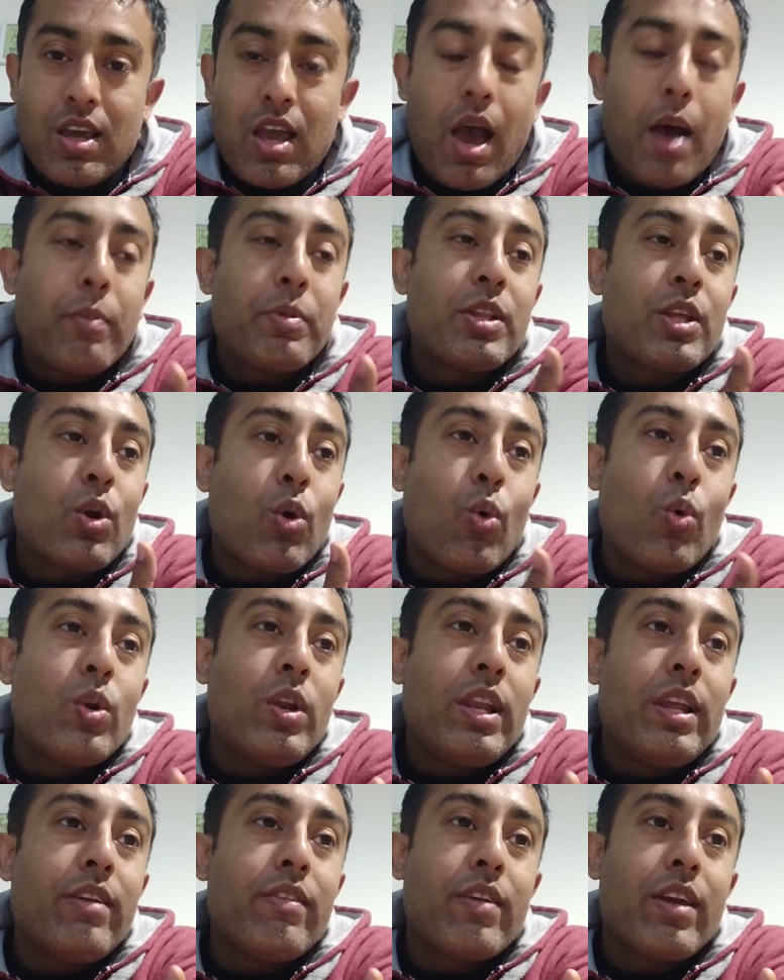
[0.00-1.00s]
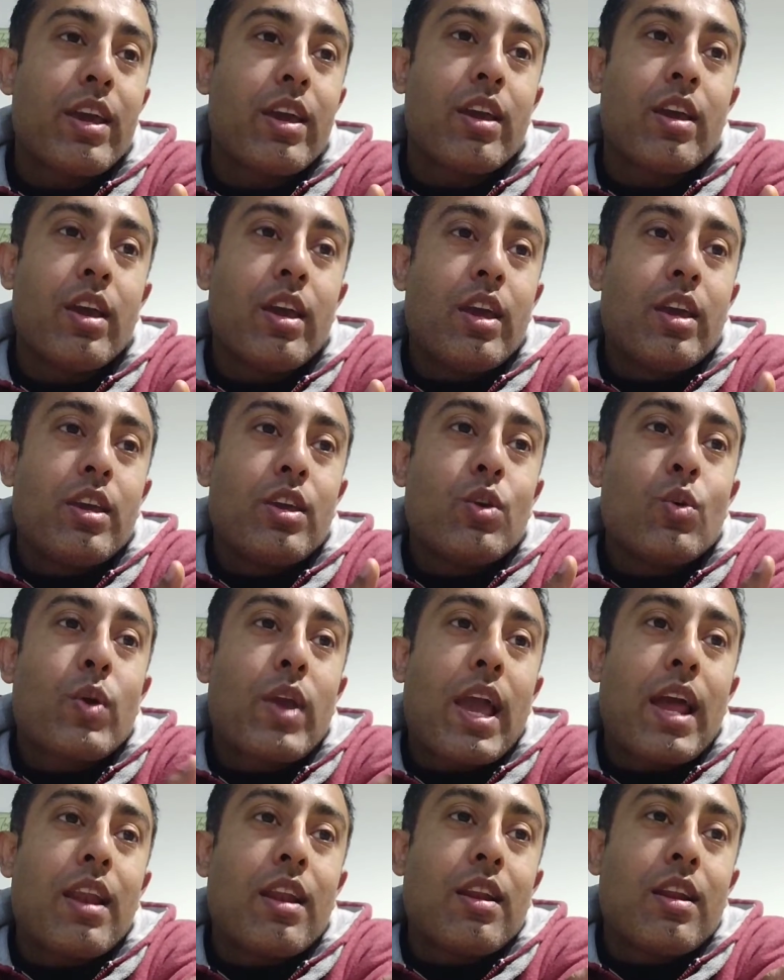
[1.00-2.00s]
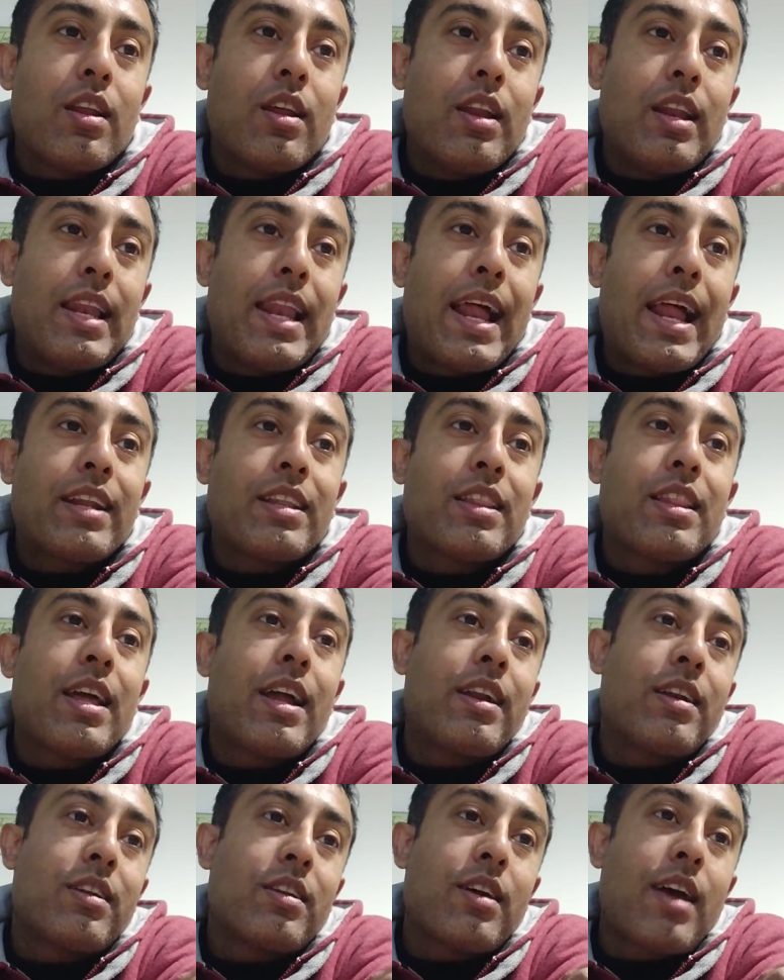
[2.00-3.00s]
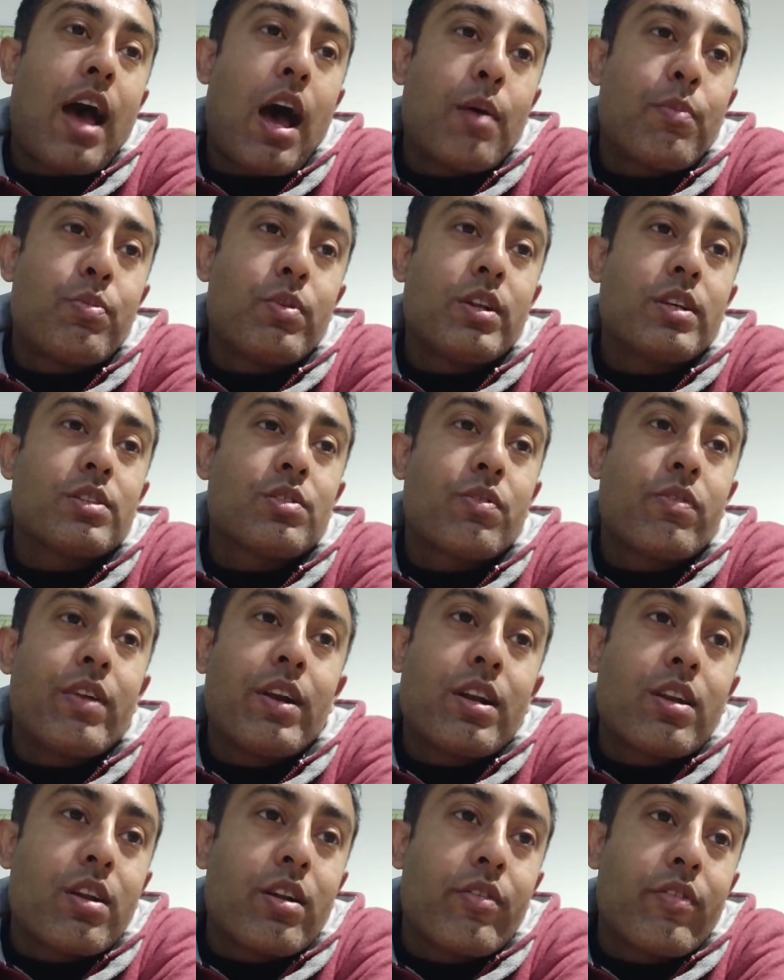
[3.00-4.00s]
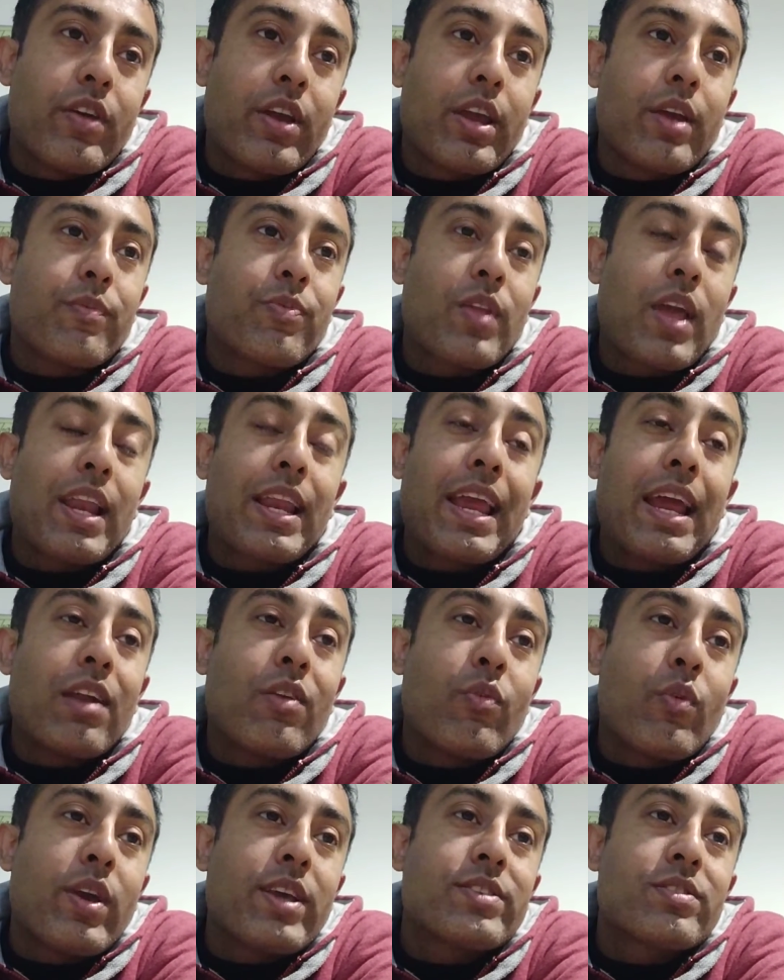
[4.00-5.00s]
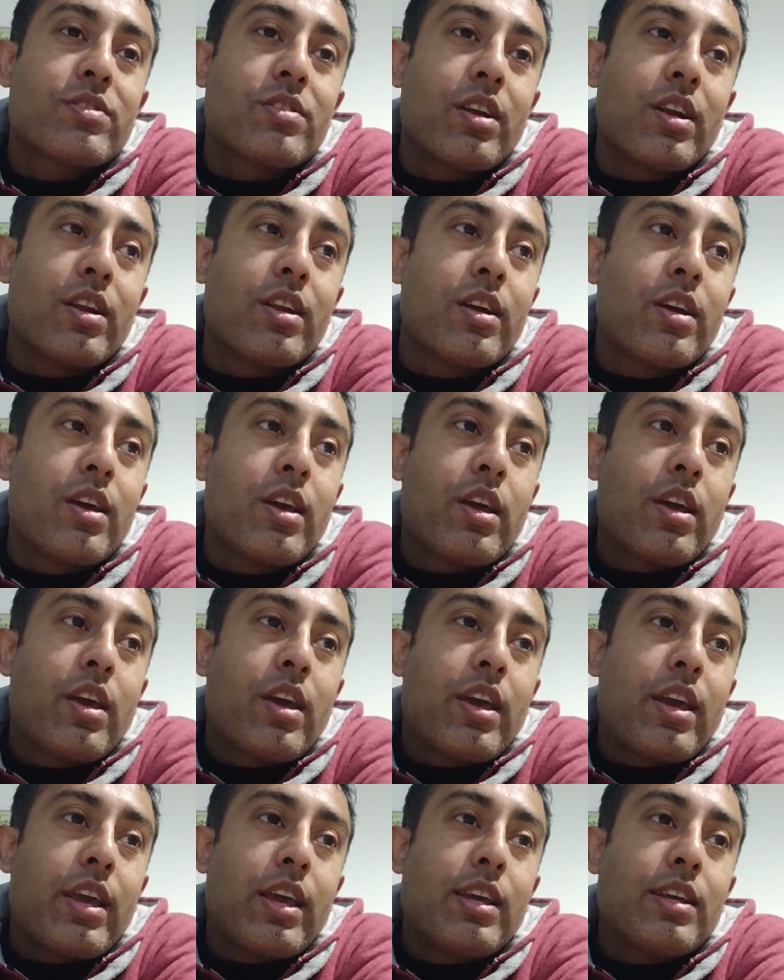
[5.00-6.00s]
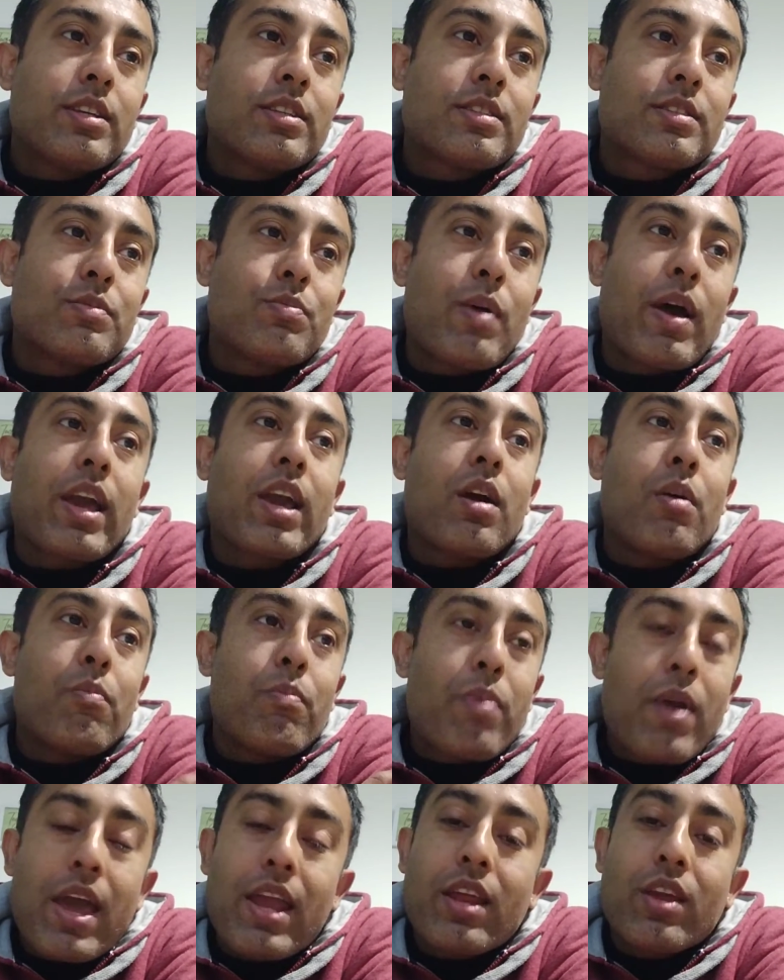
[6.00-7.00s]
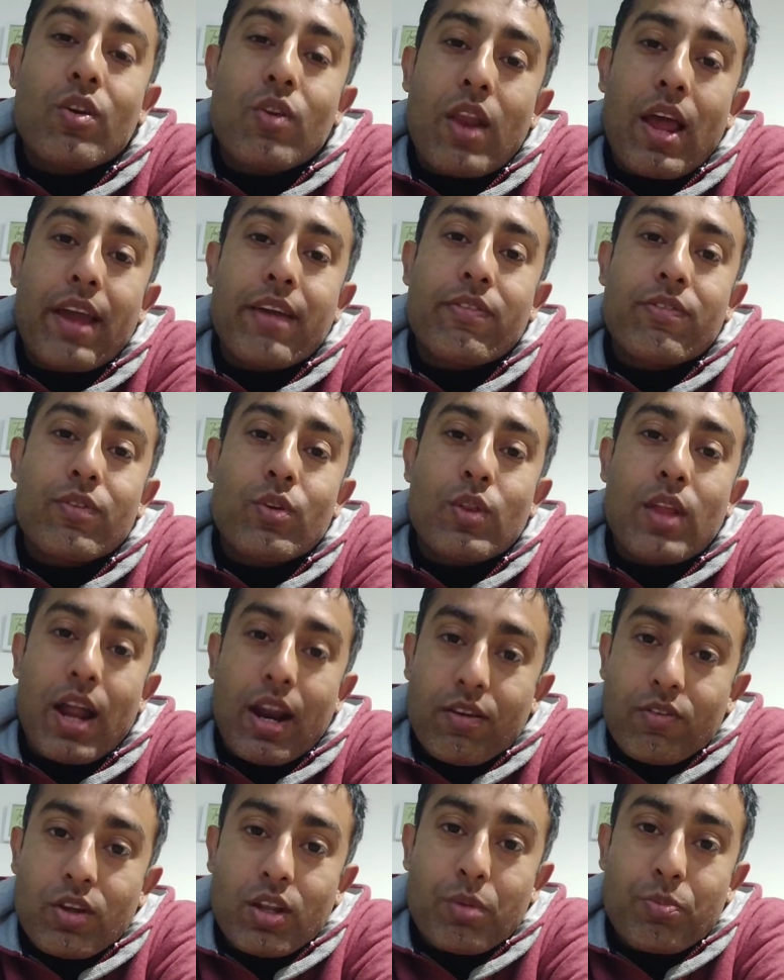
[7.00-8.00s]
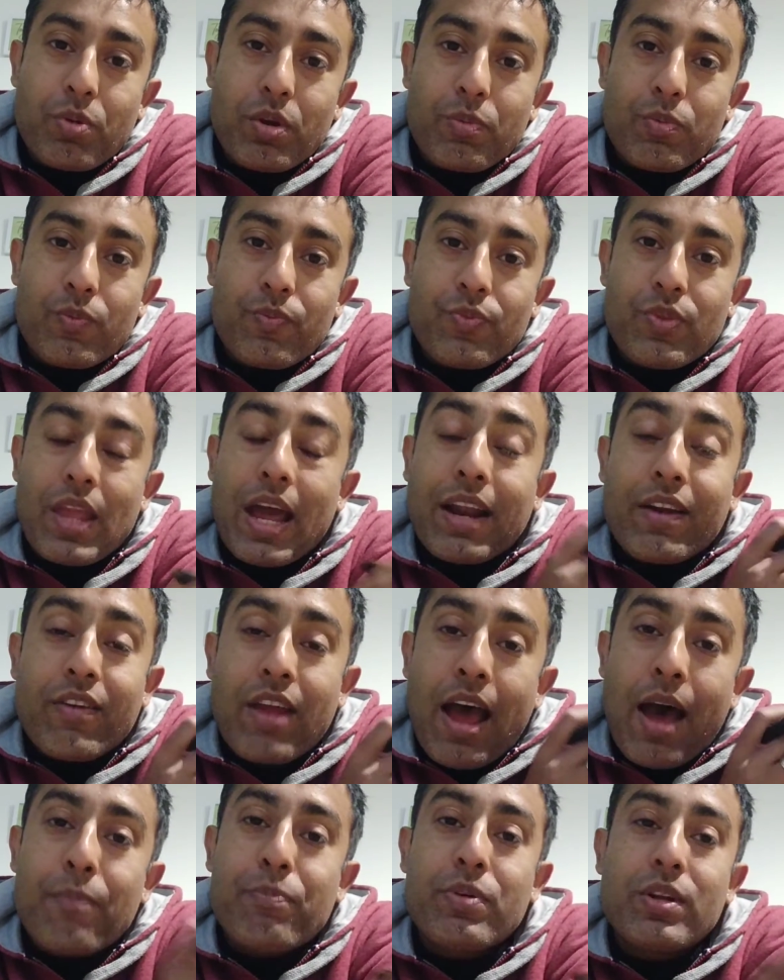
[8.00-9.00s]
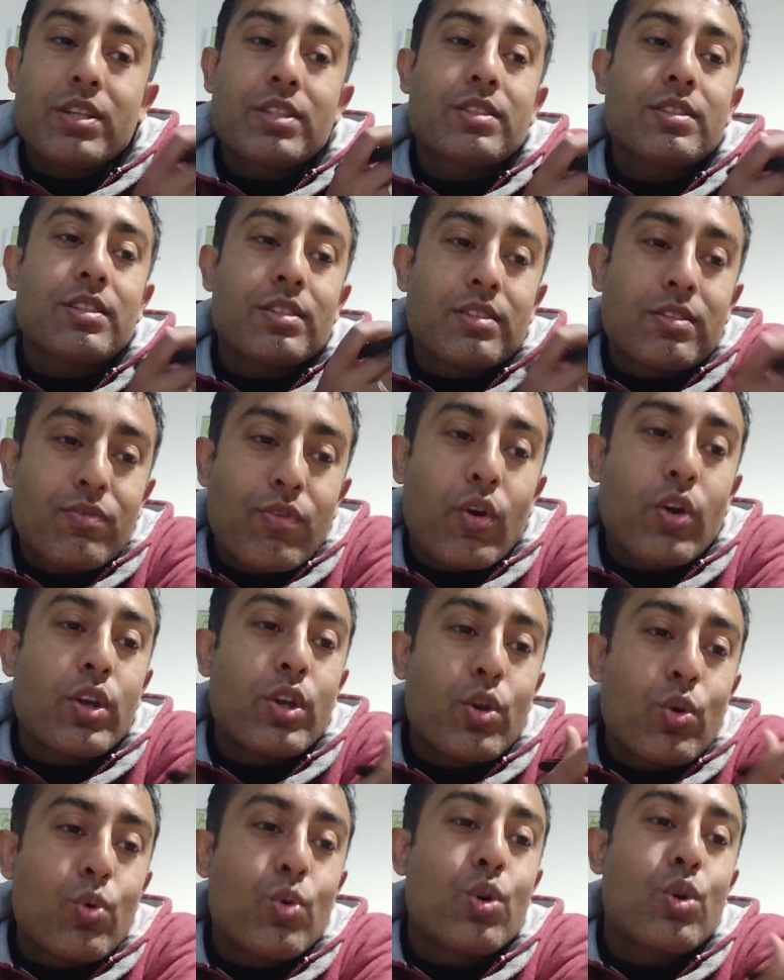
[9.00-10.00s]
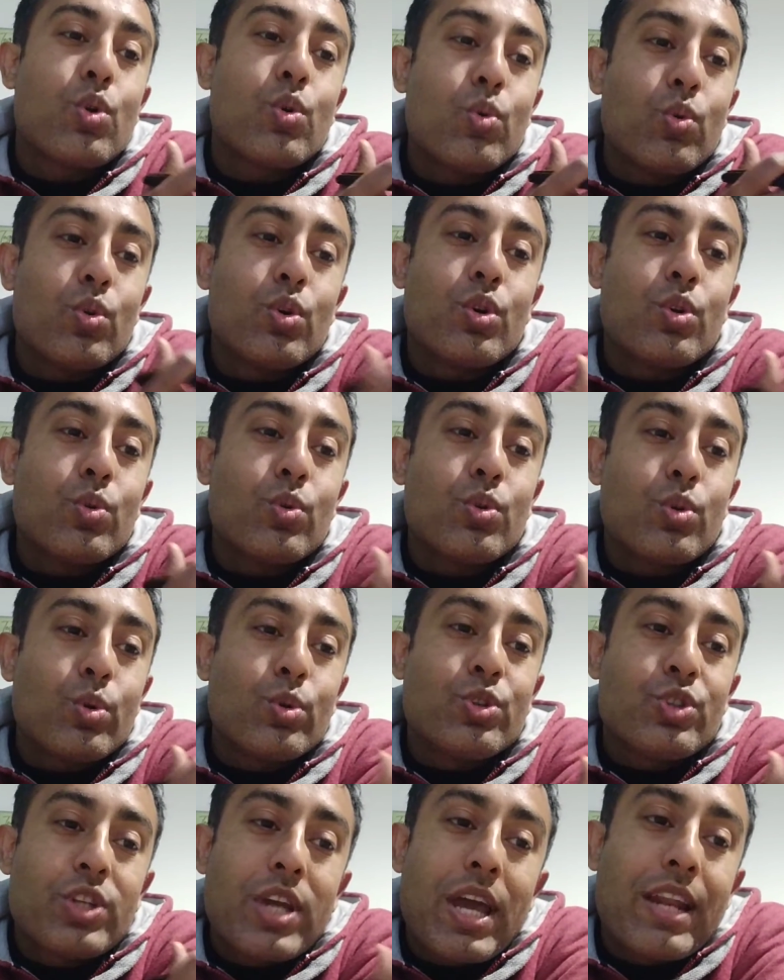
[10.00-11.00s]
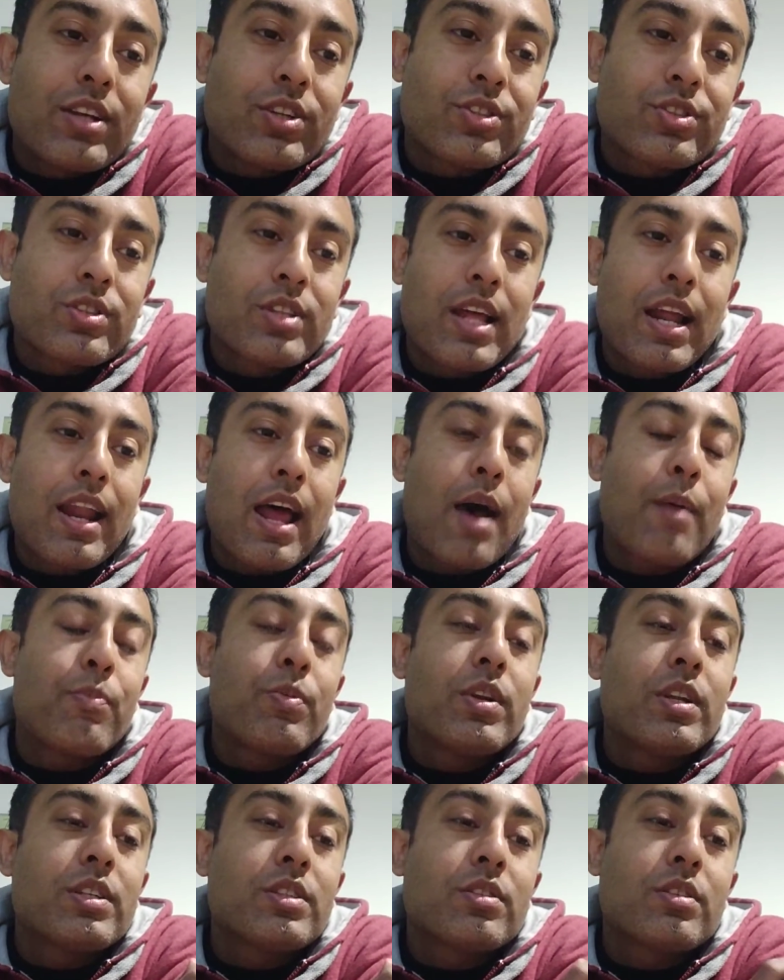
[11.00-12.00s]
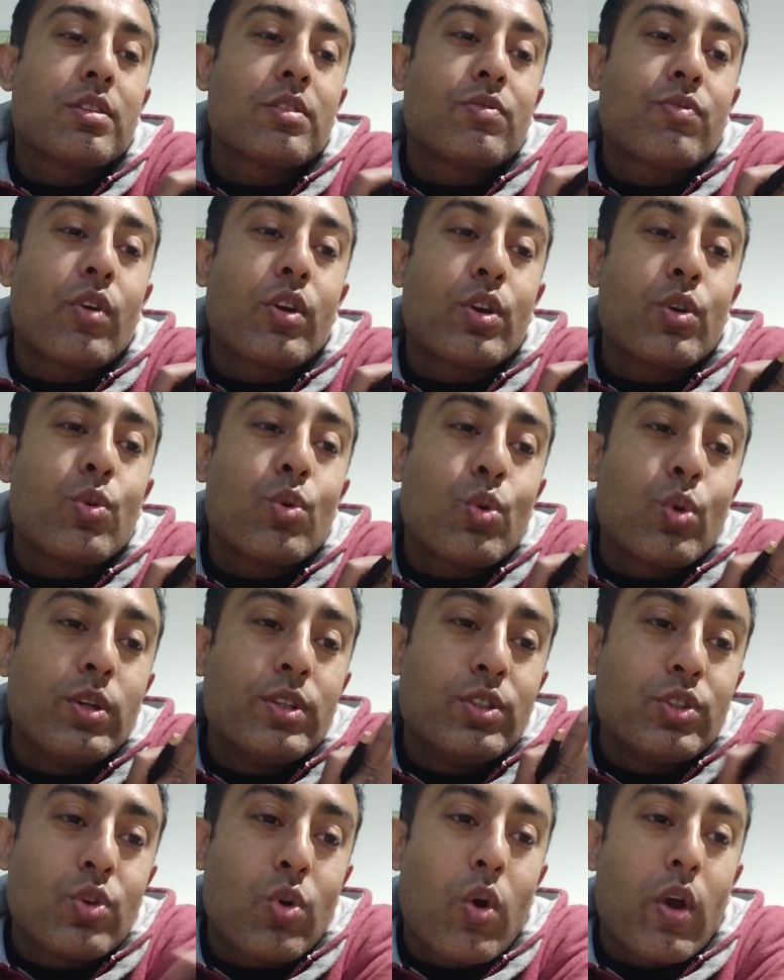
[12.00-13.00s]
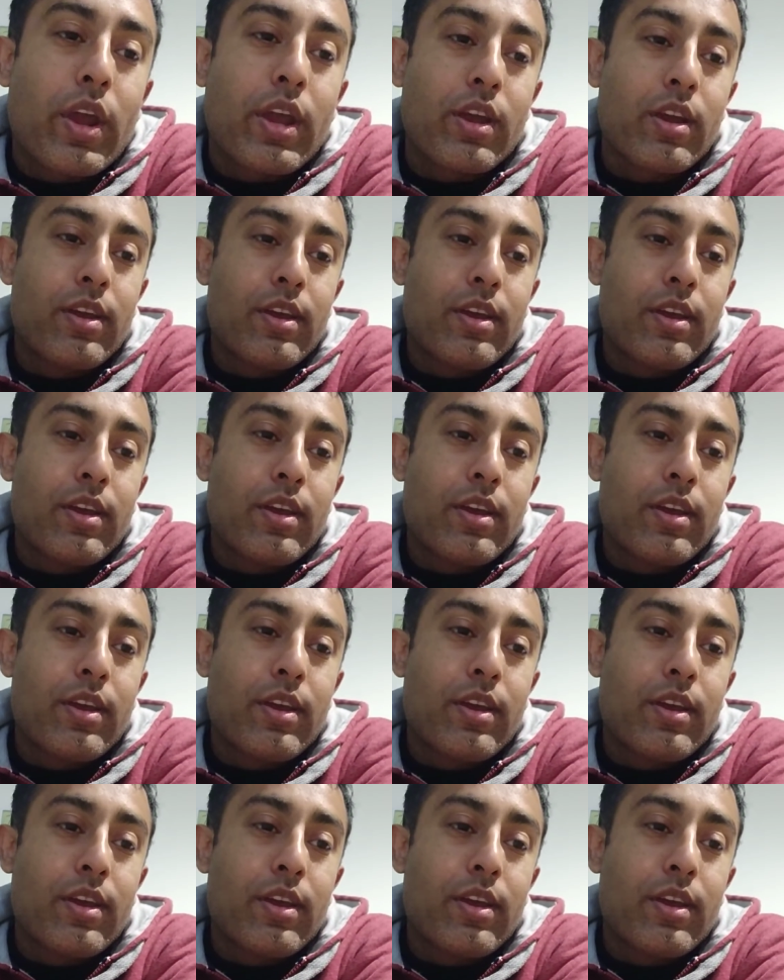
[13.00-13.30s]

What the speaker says: I mean, the only way you can let that happiness fritter away and get wasted is by comparing your life to that of other people. That happiness is for you to cherish. That happiness is for you to enjoy.